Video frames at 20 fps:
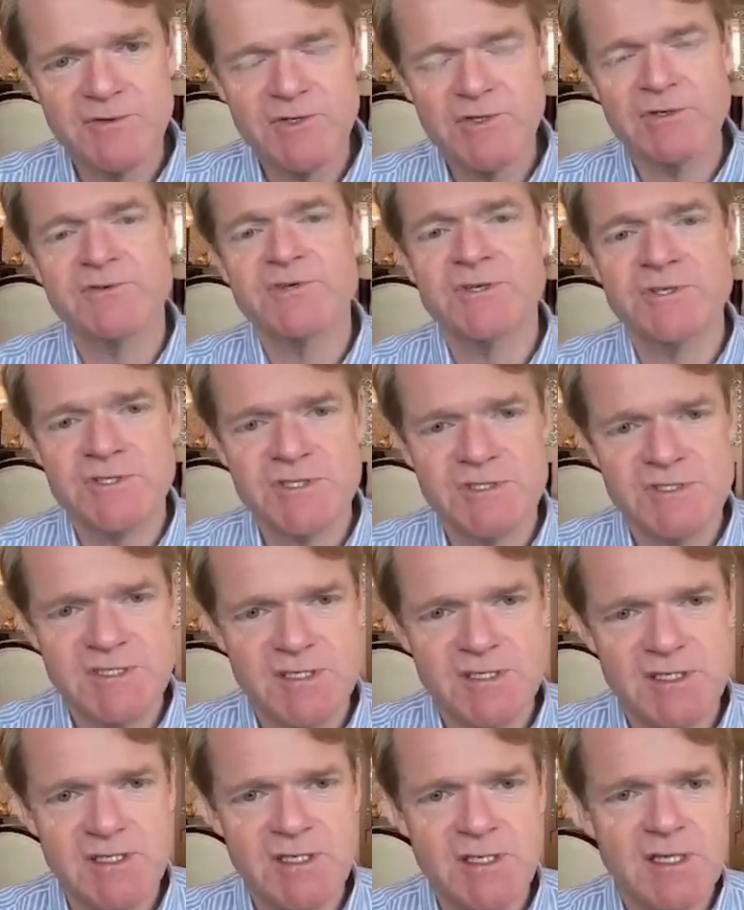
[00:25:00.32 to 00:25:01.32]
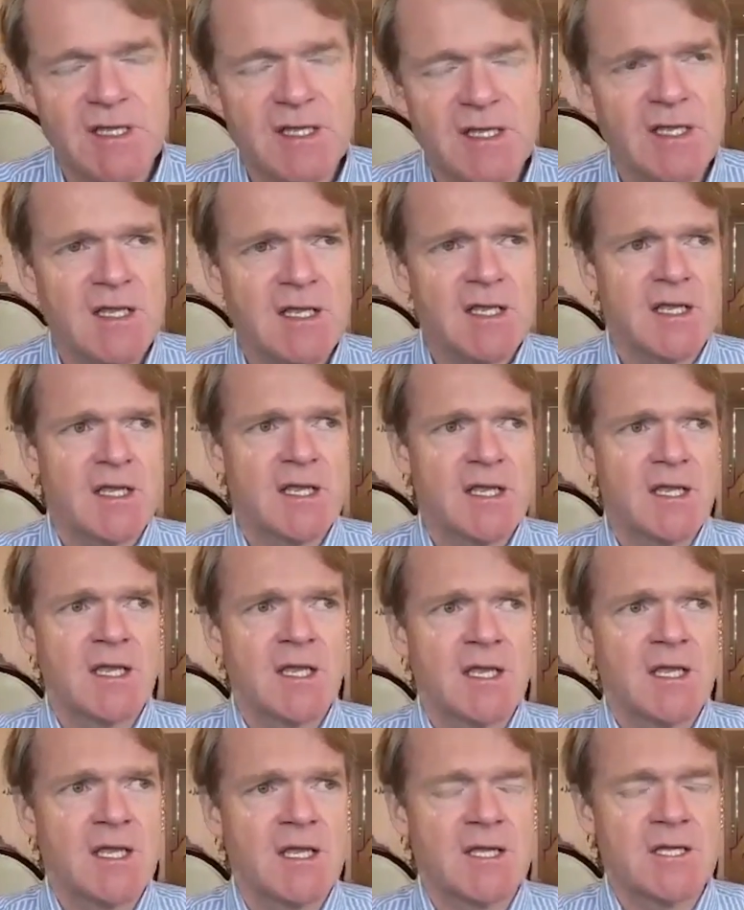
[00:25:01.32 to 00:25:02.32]
university
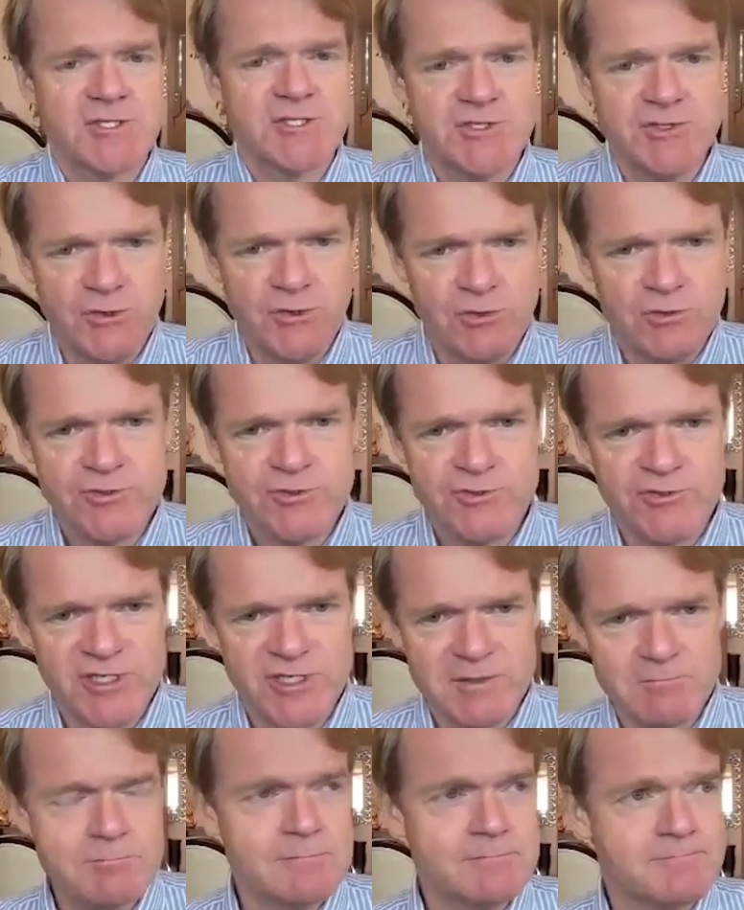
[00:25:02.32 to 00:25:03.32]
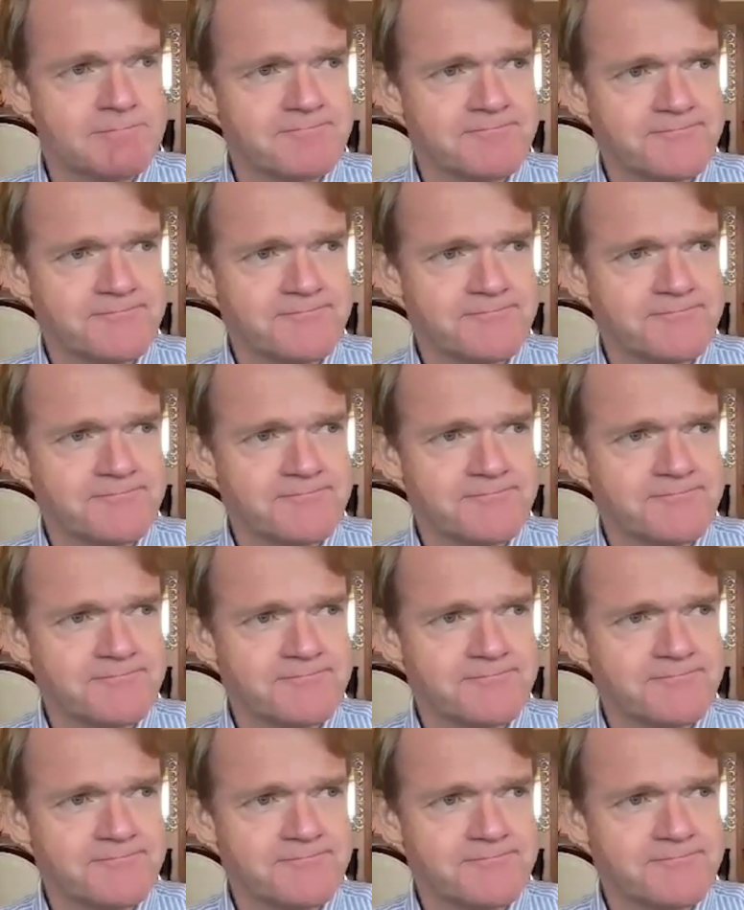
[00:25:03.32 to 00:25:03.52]
to not dream,